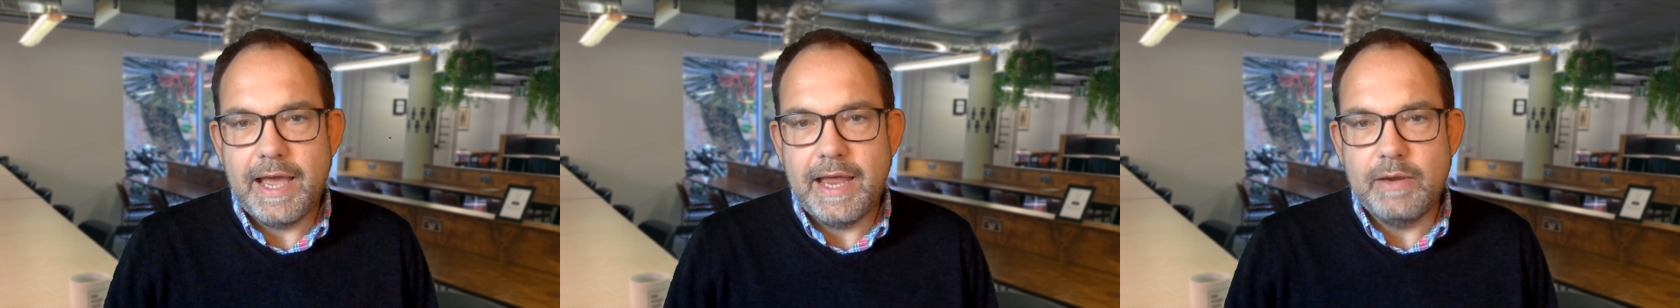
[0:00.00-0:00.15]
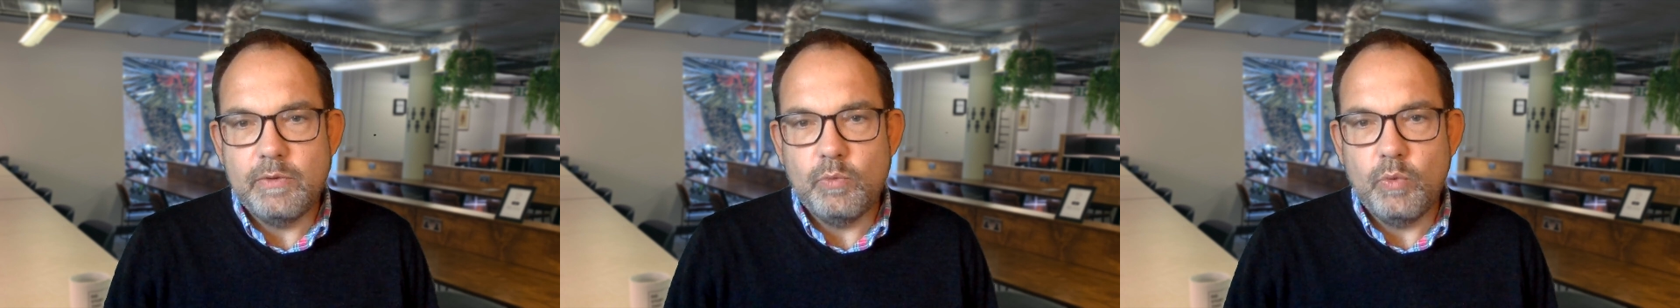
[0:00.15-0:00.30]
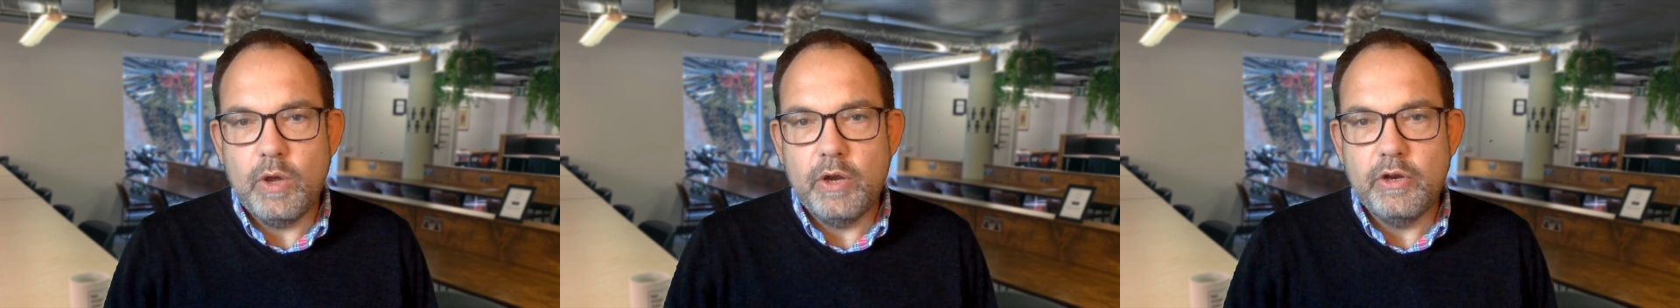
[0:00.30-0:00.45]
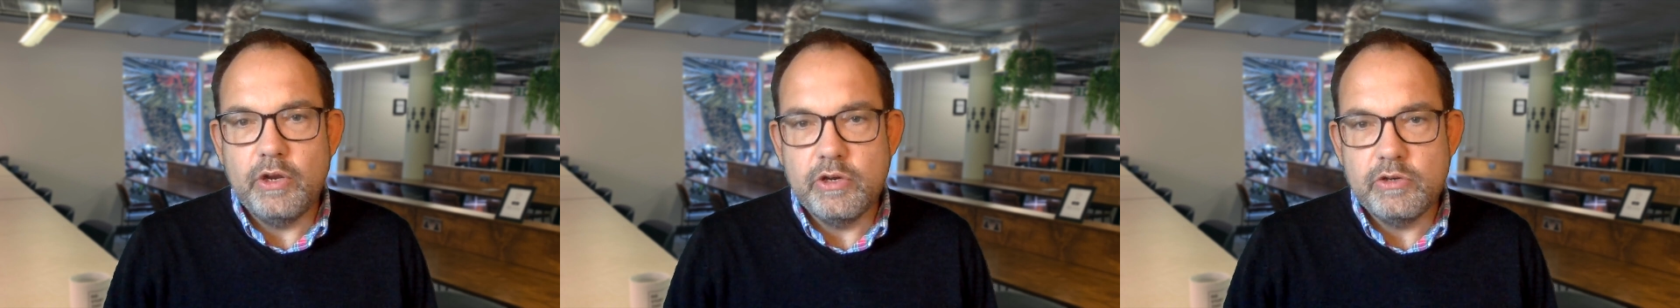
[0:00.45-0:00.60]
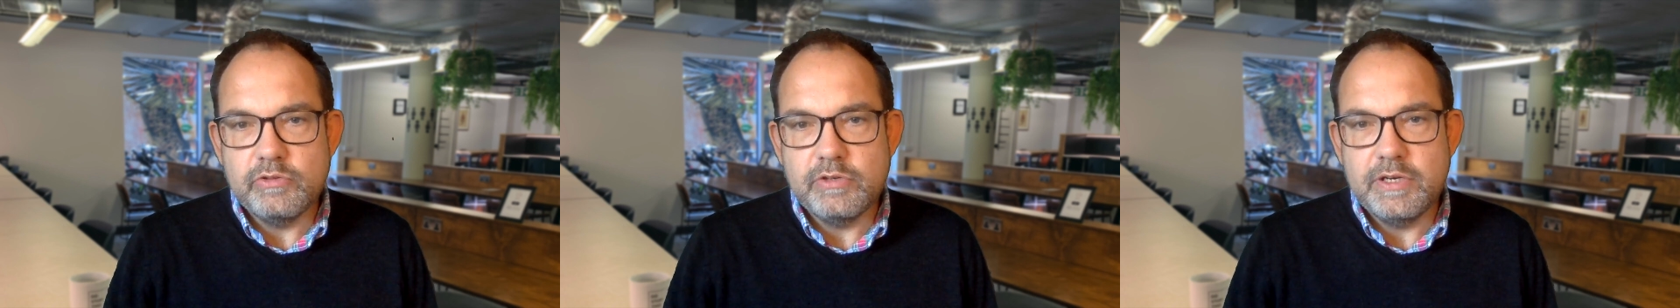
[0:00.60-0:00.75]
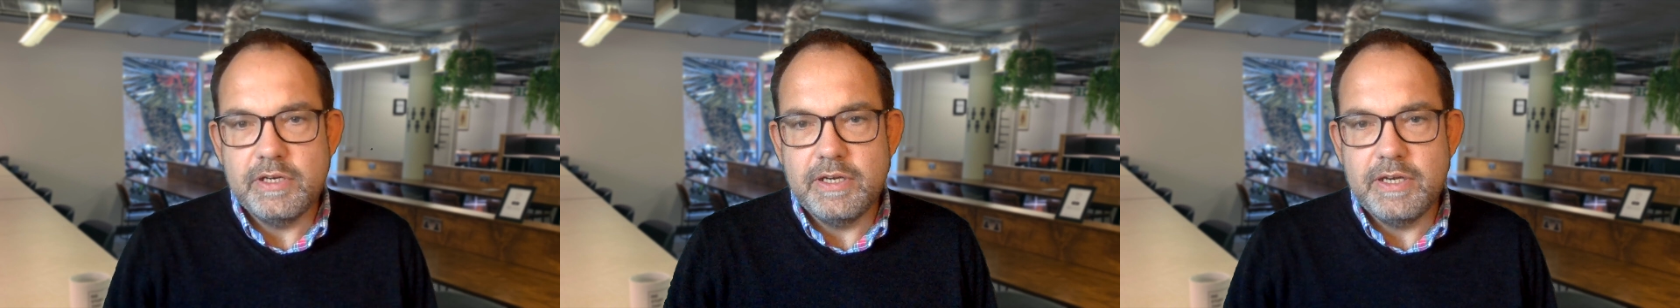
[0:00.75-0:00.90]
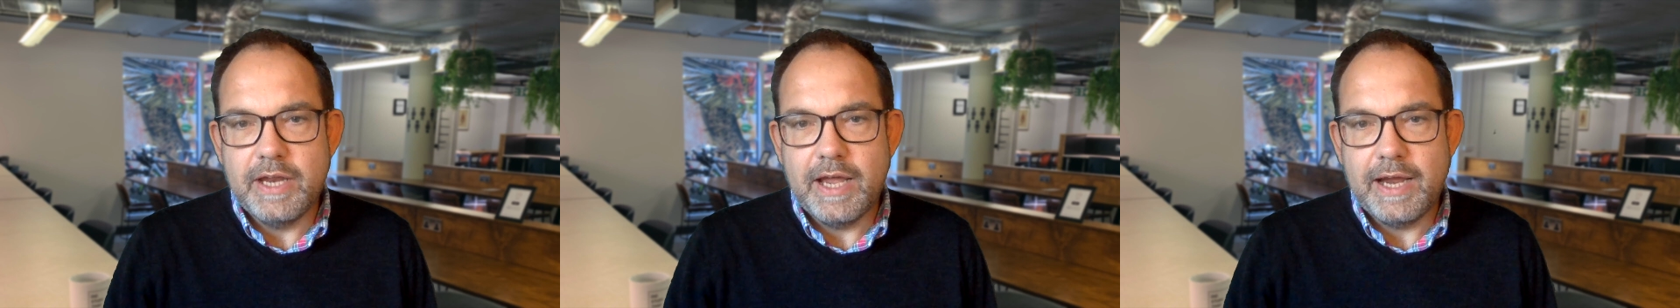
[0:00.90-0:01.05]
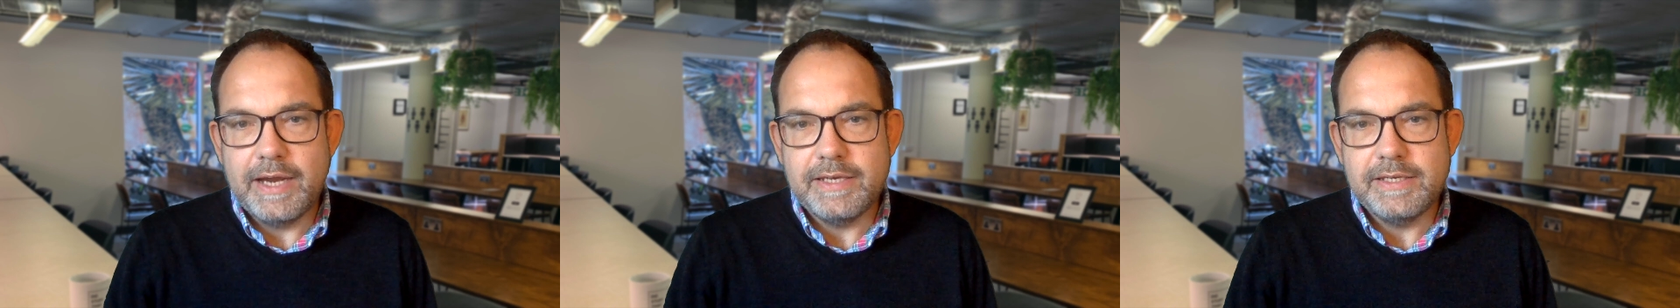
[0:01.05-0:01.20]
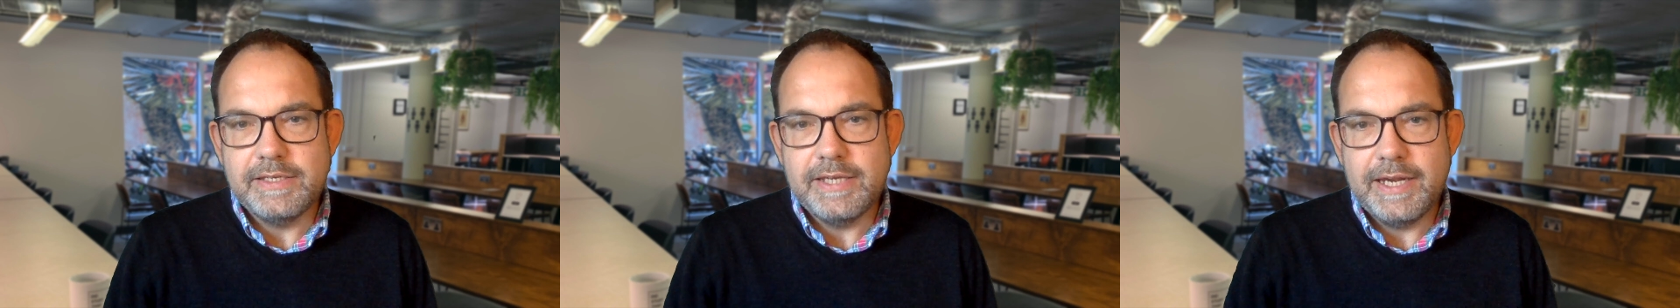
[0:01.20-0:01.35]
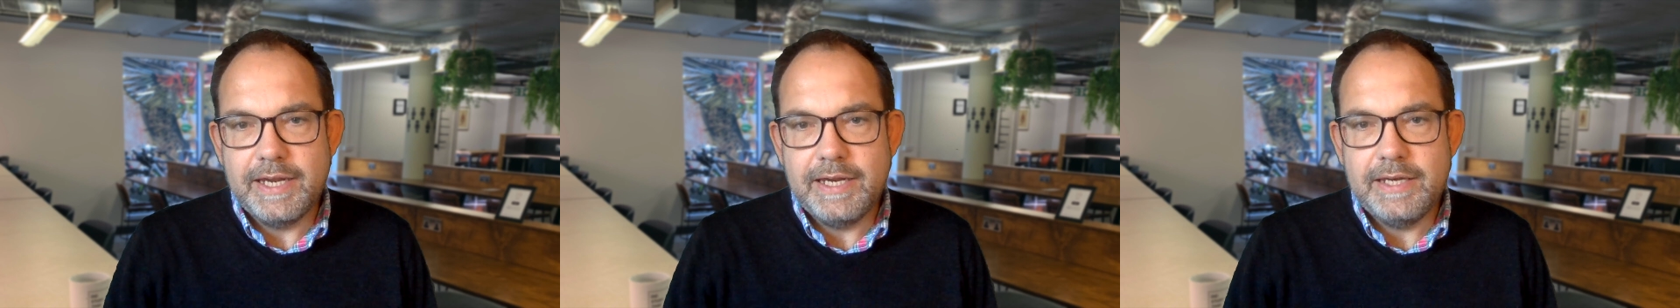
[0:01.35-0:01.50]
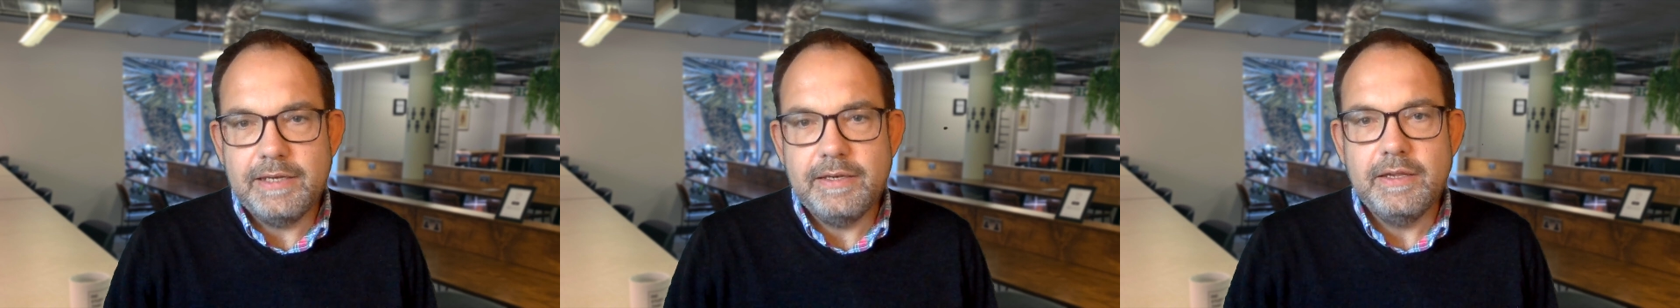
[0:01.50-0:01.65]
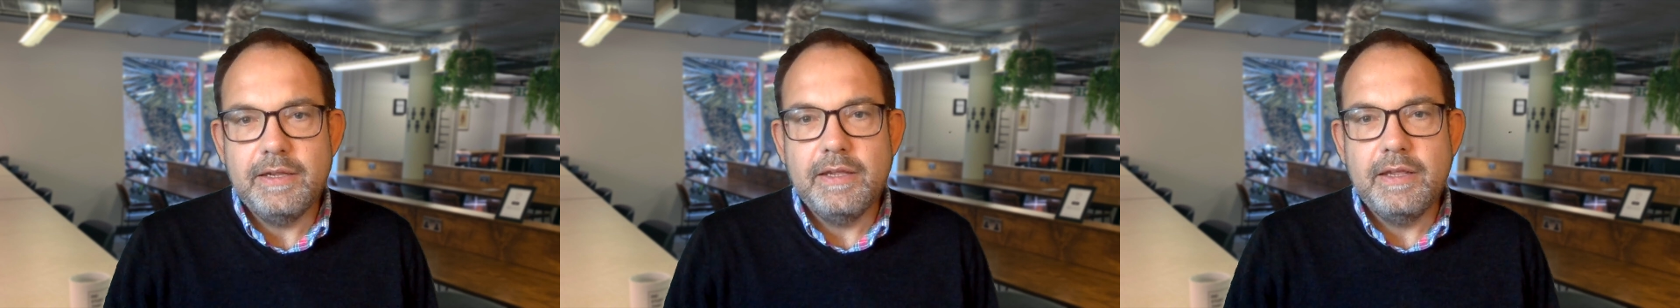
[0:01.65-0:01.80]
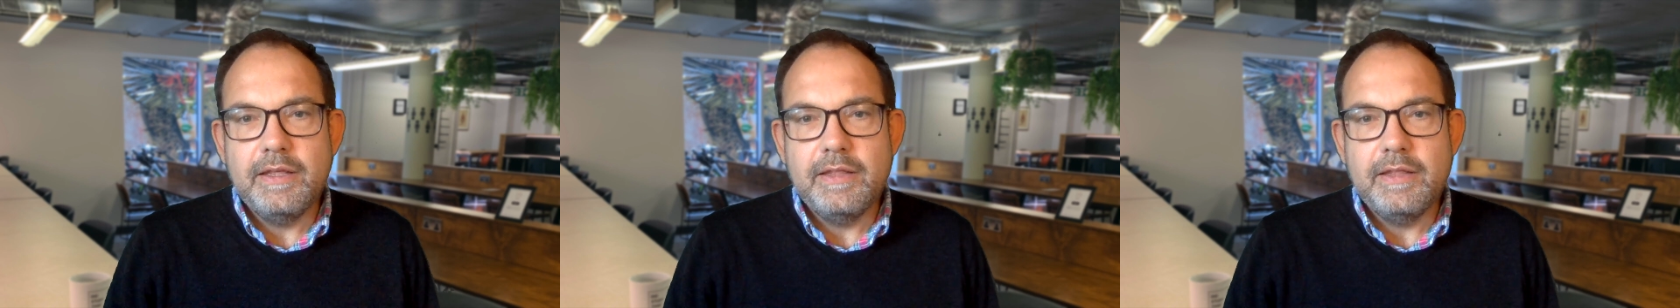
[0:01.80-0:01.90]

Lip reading: and 119,